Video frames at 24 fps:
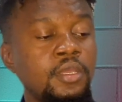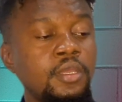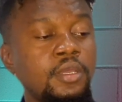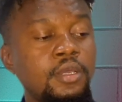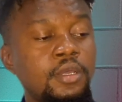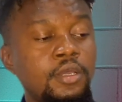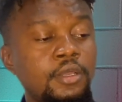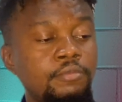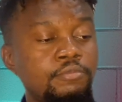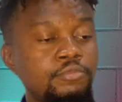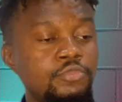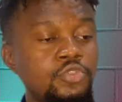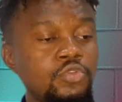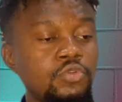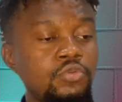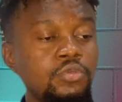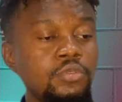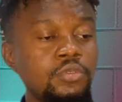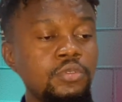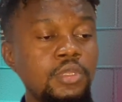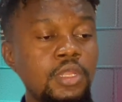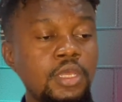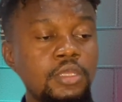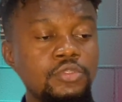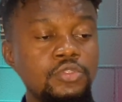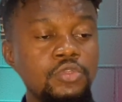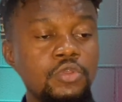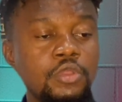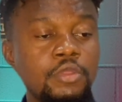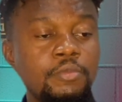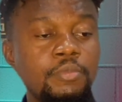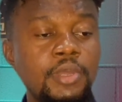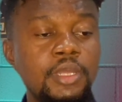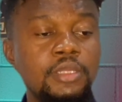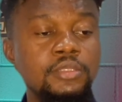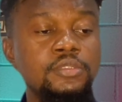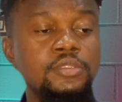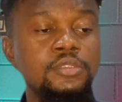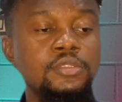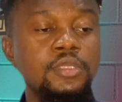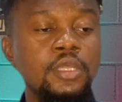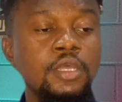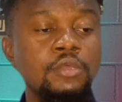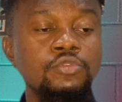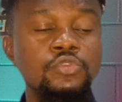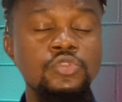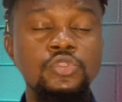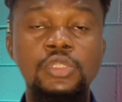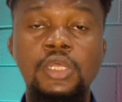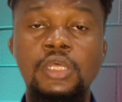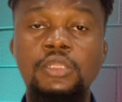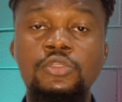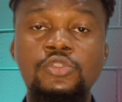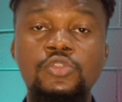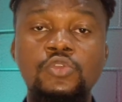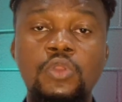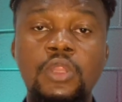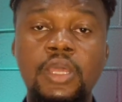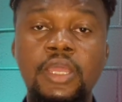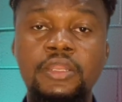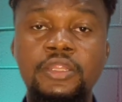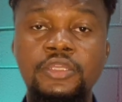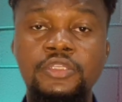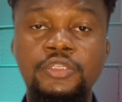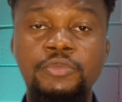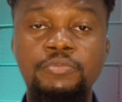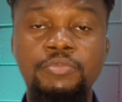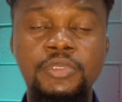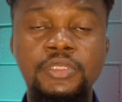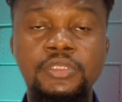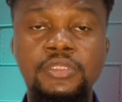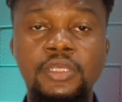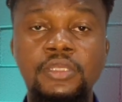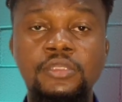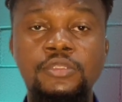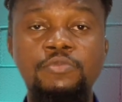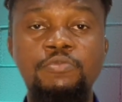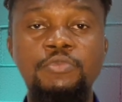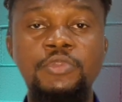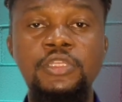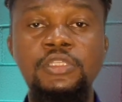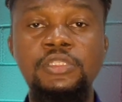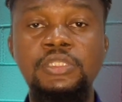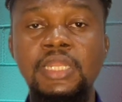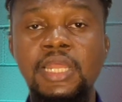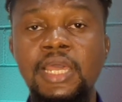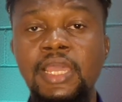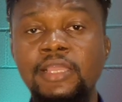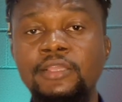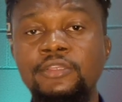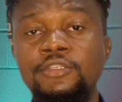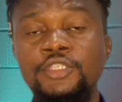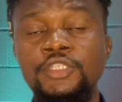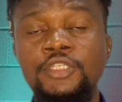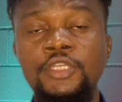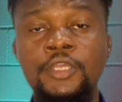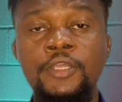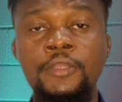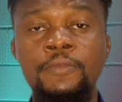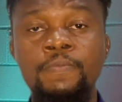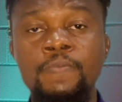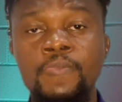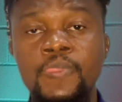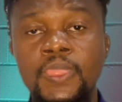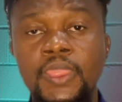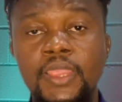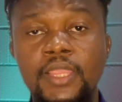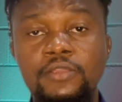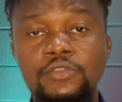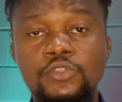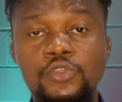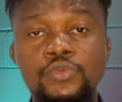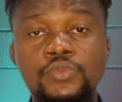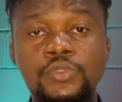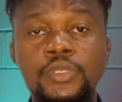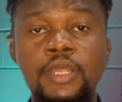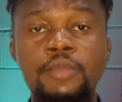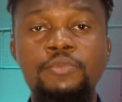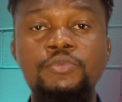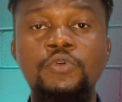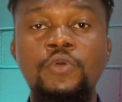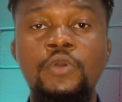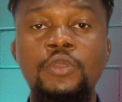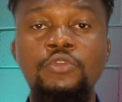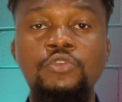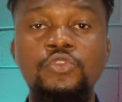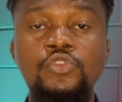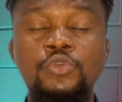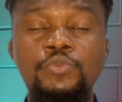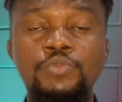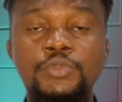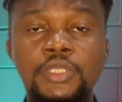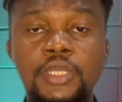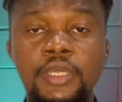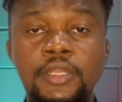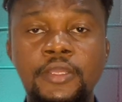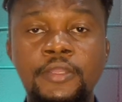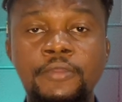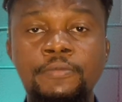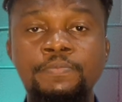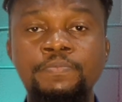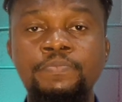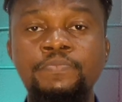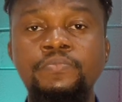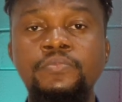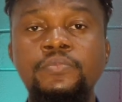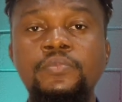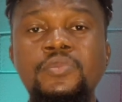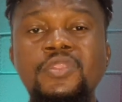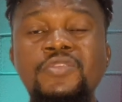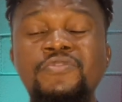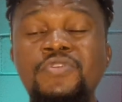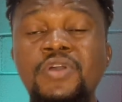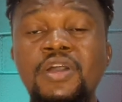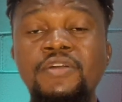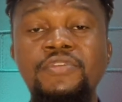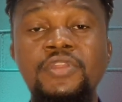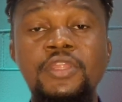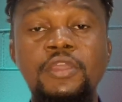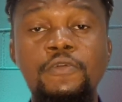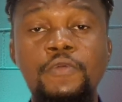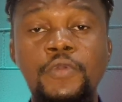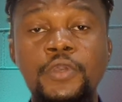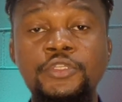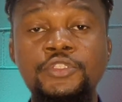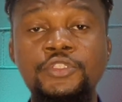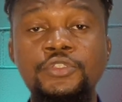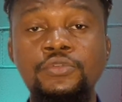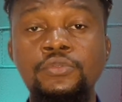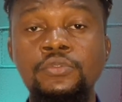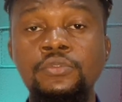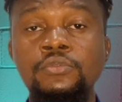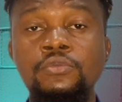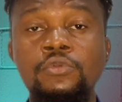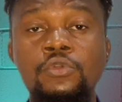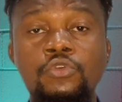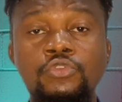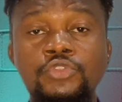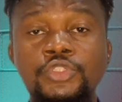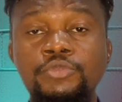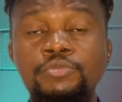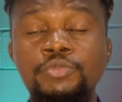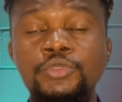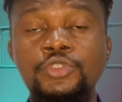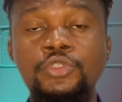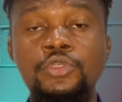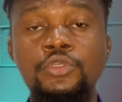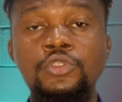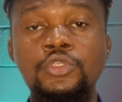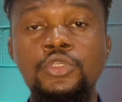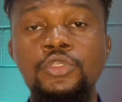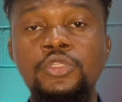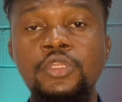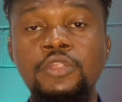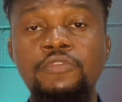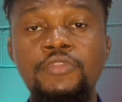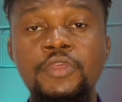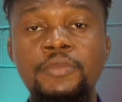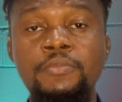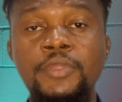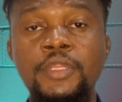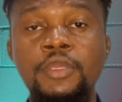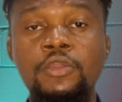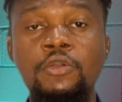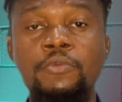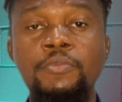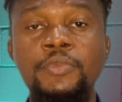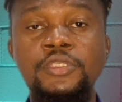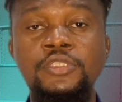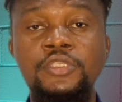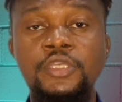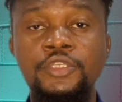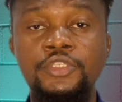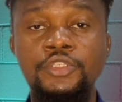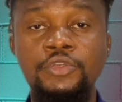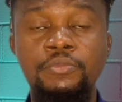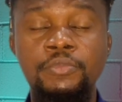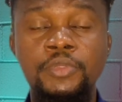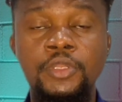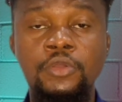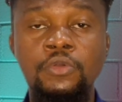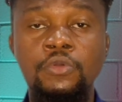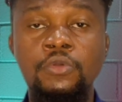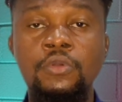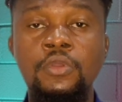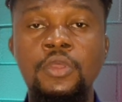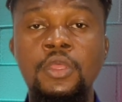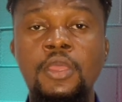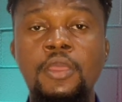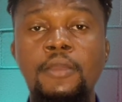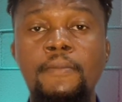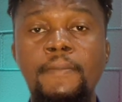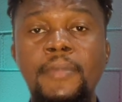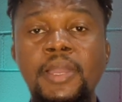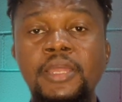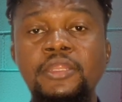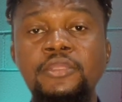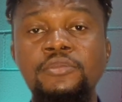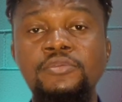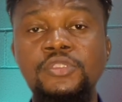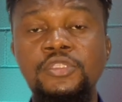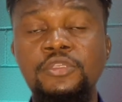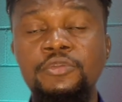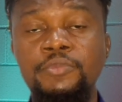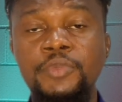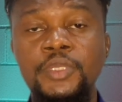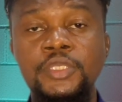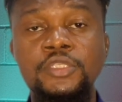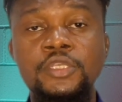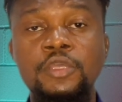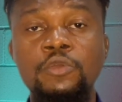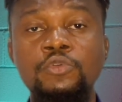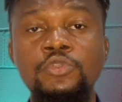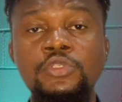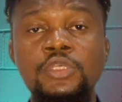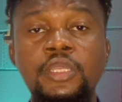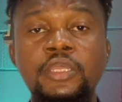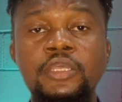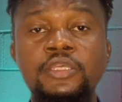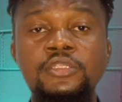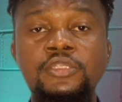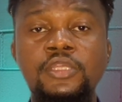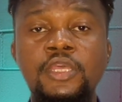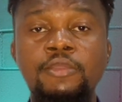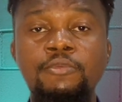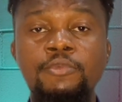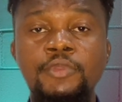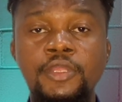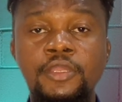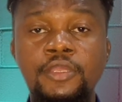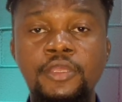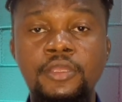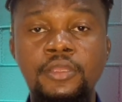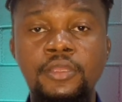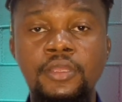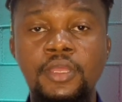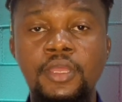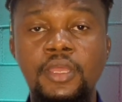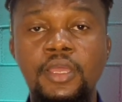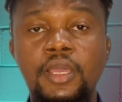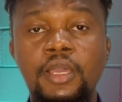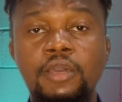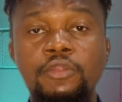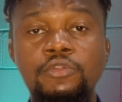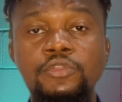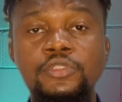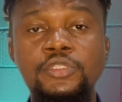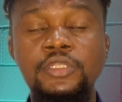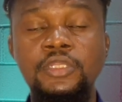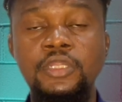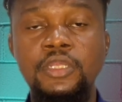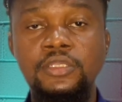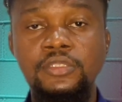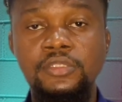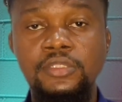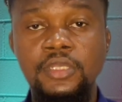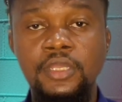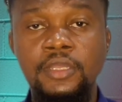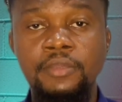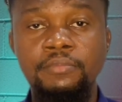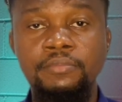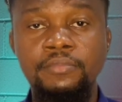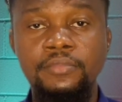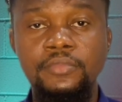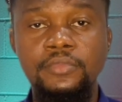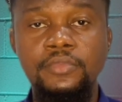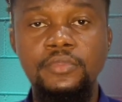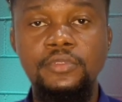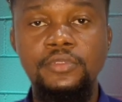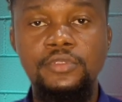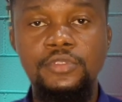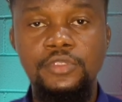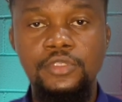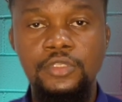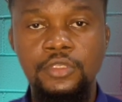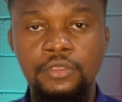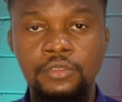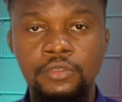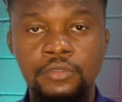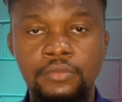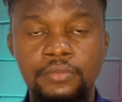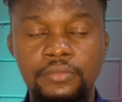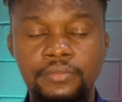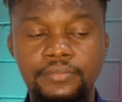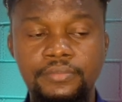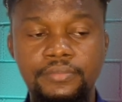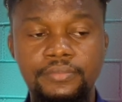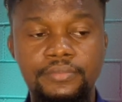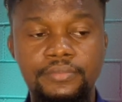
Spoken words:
So that's all about how to start the solar energy business. Please like, share, subscribe to our YouTube channel. If you have any question, contribution, just leave them in the comment section below. My name is Timothy Zekusakesta Igbinigi, and until next time, see you.